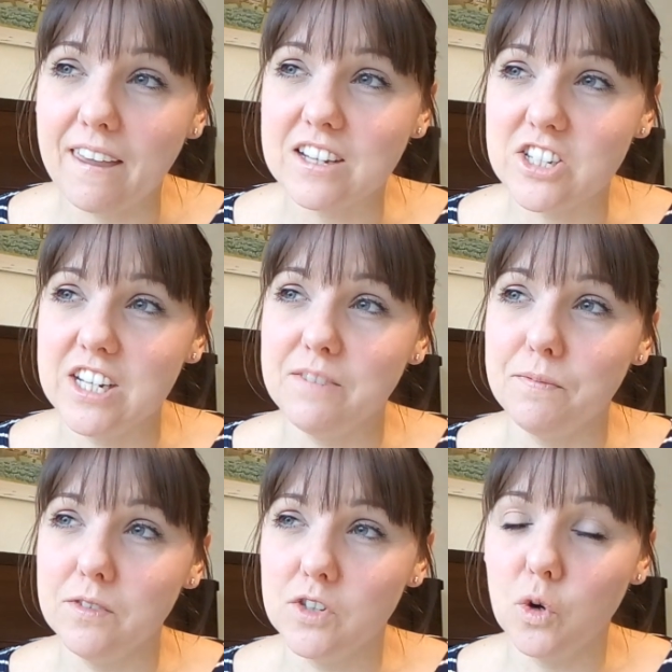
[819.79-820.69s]
she
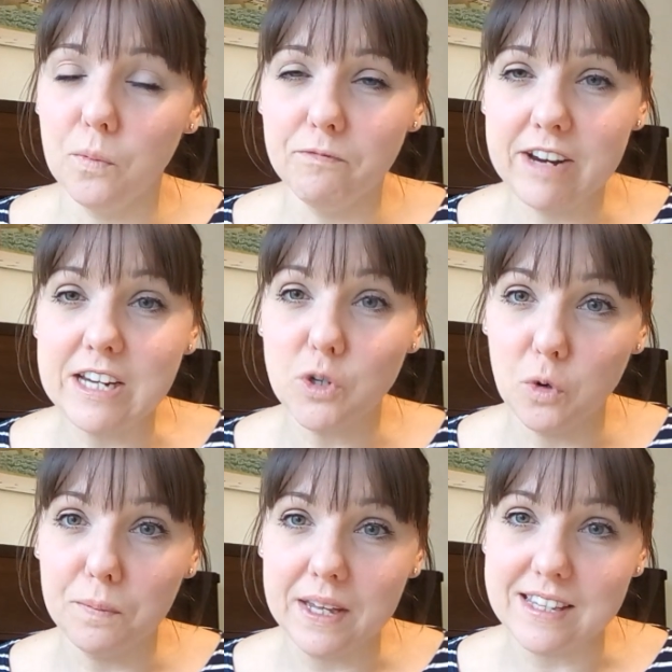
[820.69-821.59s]

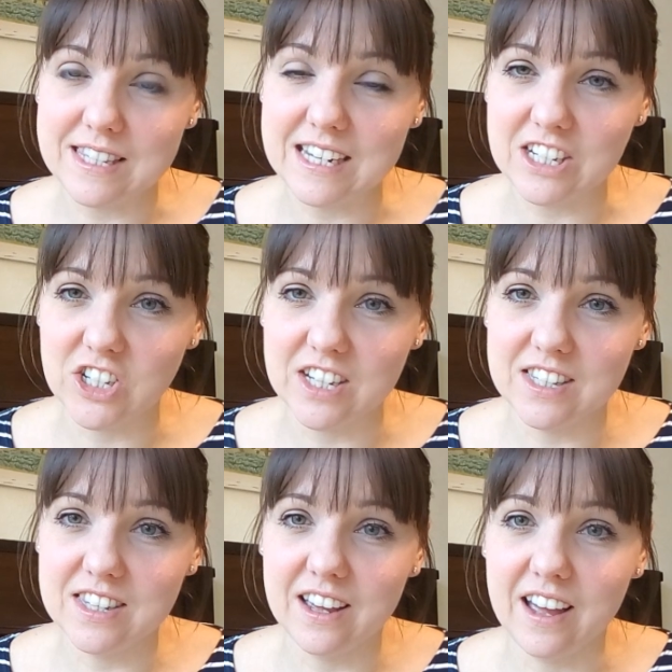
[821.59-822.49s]
retaught me the
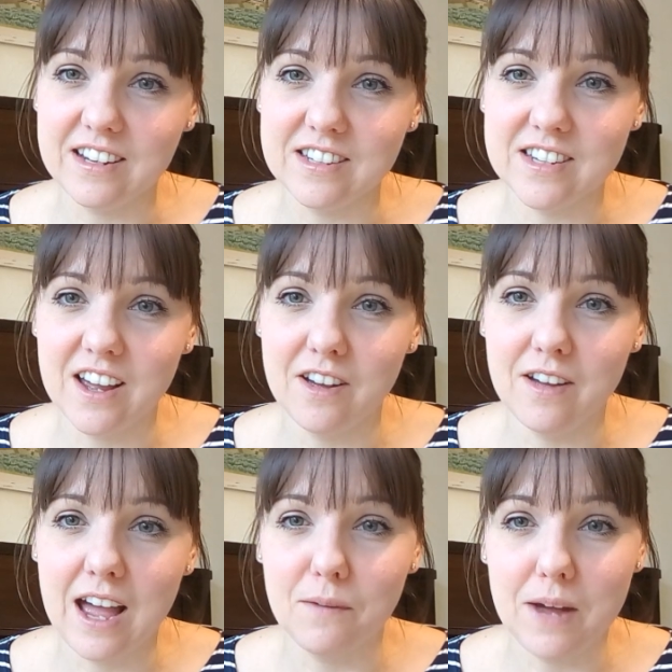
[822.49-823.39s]
stitches and
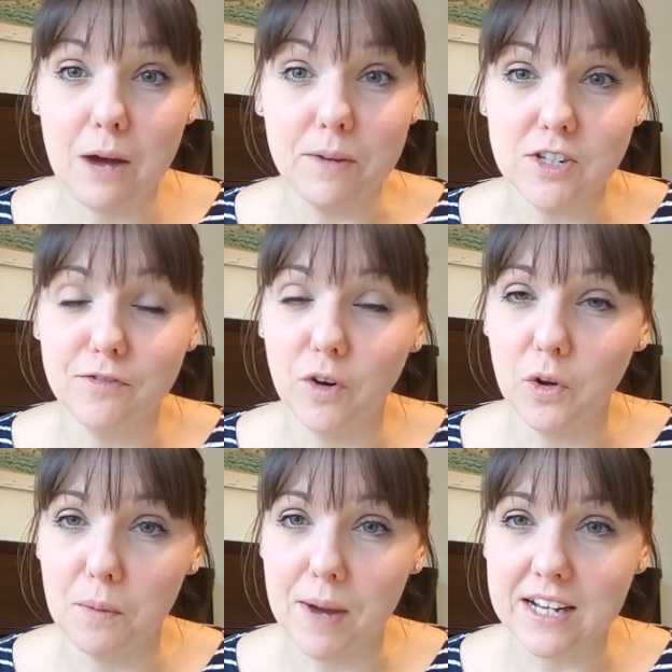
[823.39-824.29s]
helped me to
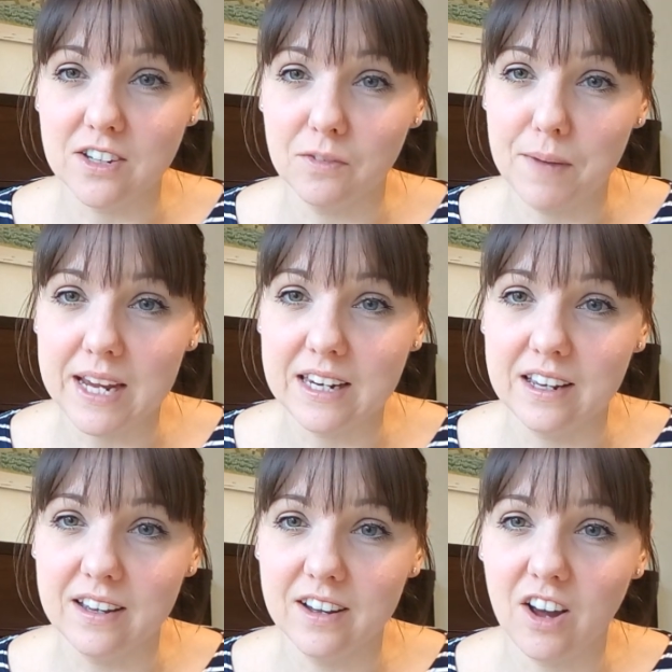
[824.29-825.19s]
follow a pattern on making
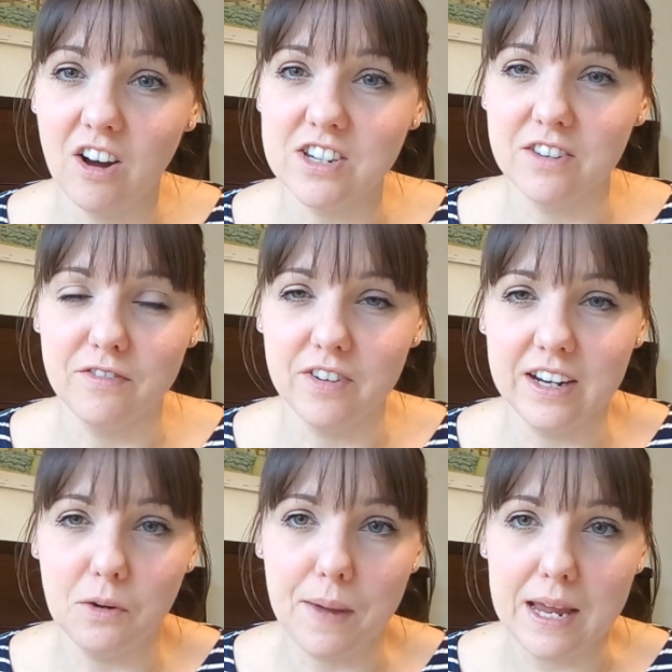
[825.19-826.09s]
a cardigan for a
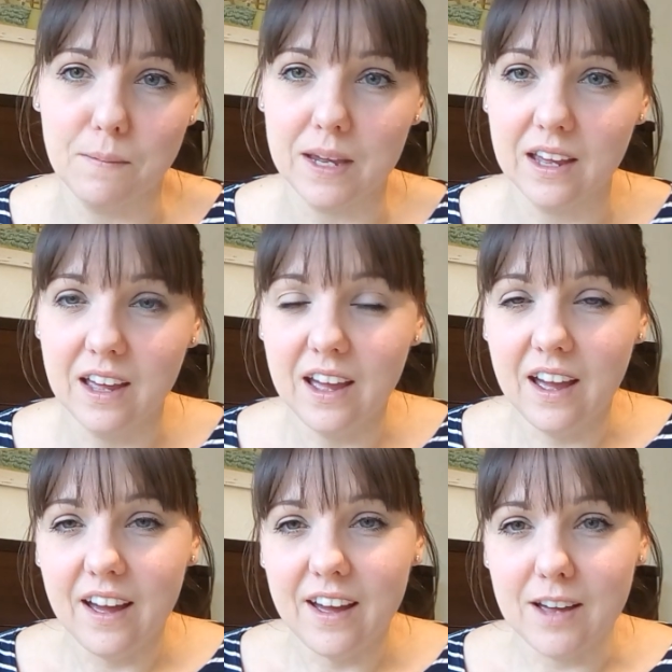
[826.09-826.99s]
little baby,
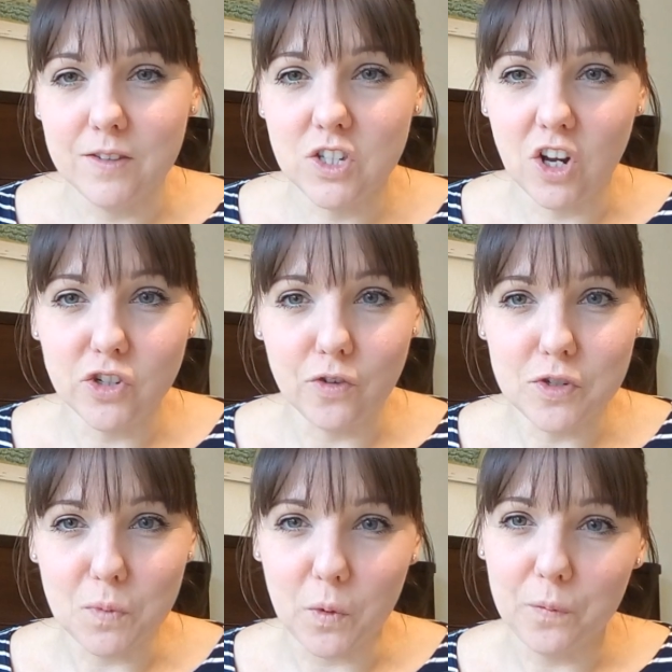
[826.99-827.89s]
start off
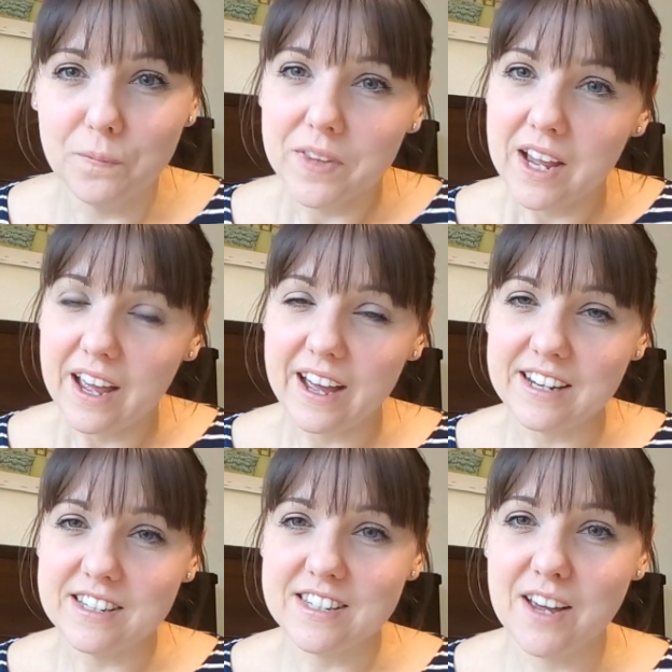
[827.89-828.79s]
small.
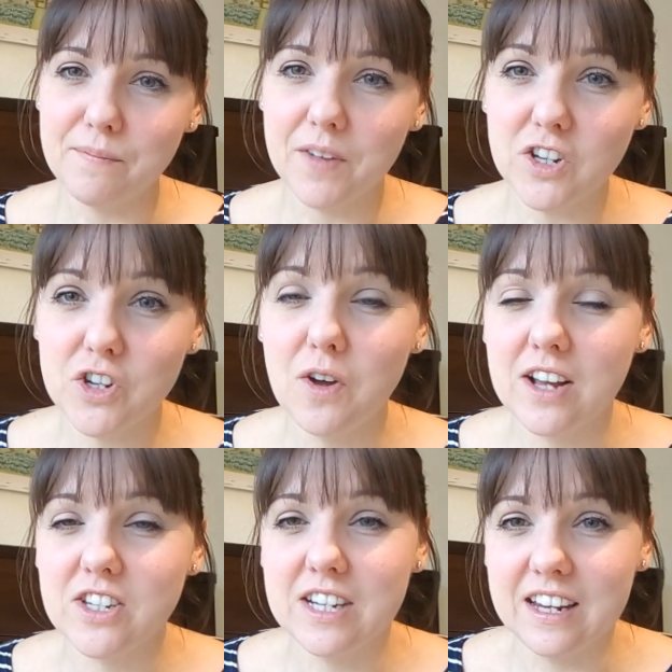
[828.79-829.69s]
And I do
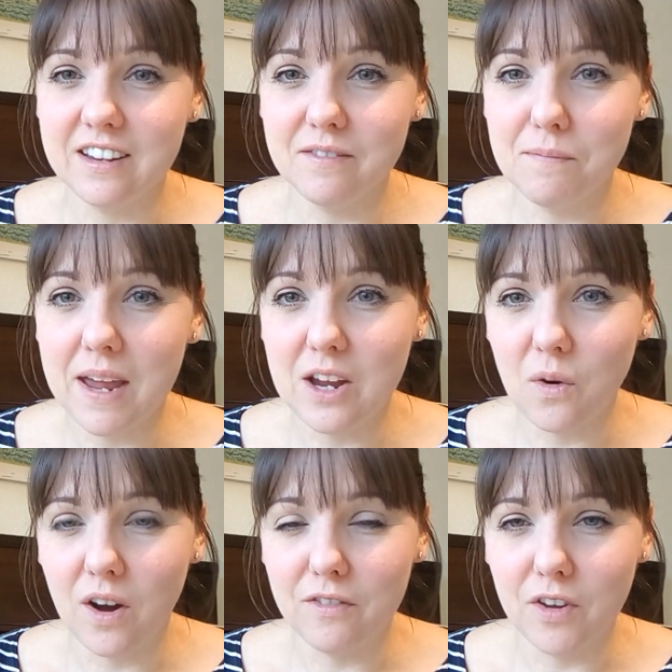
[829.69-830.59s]
actually make
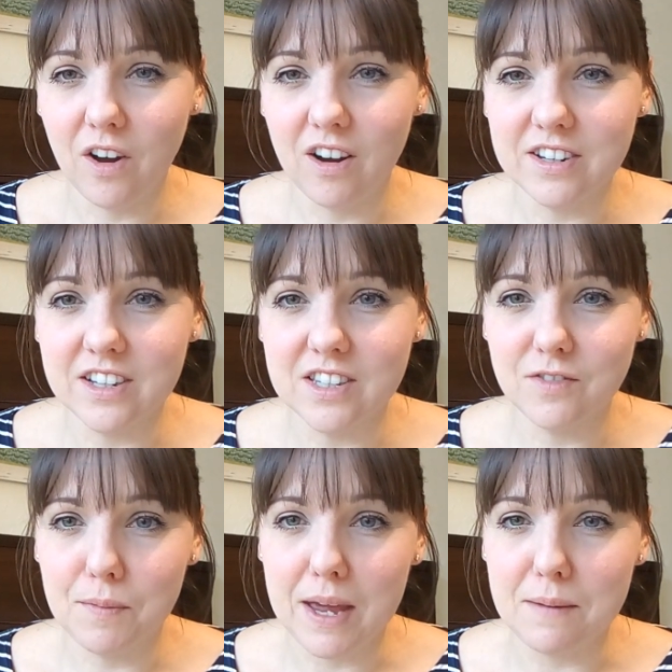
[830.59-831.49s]
quite a few cardigans
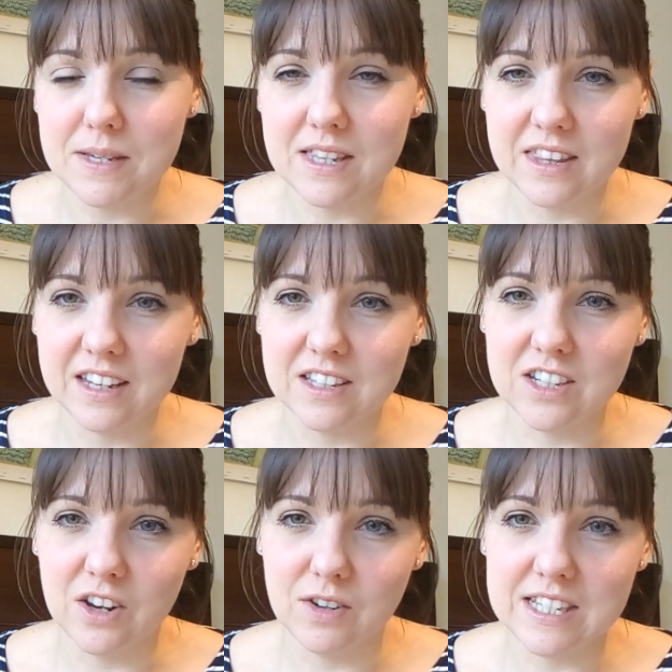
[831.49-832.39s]
for babies and
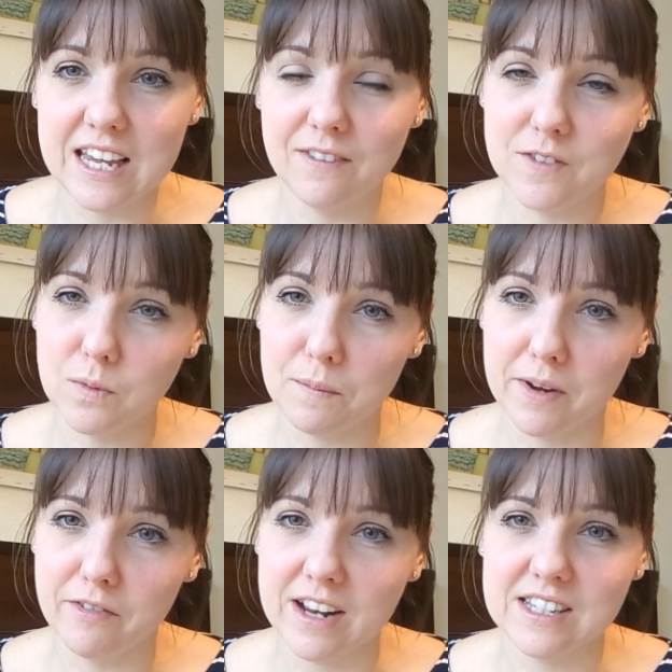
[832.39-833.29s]
things, you know, as gifts when
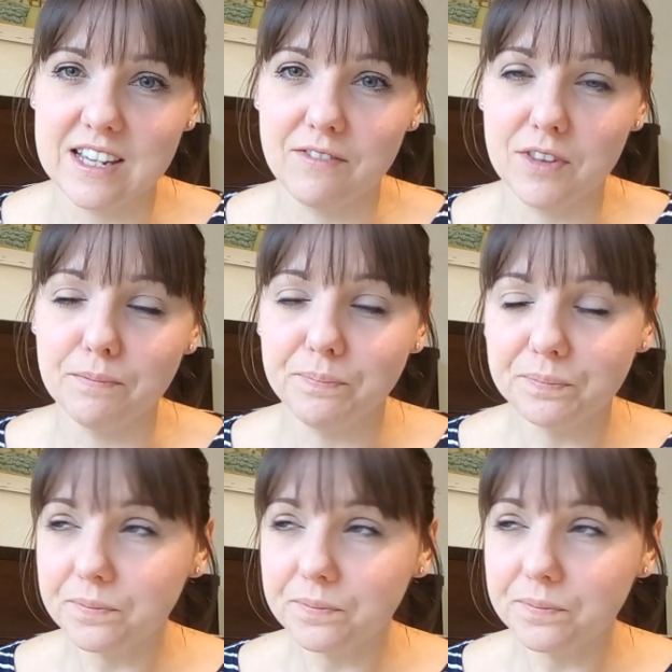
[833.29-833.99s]
my friends have them.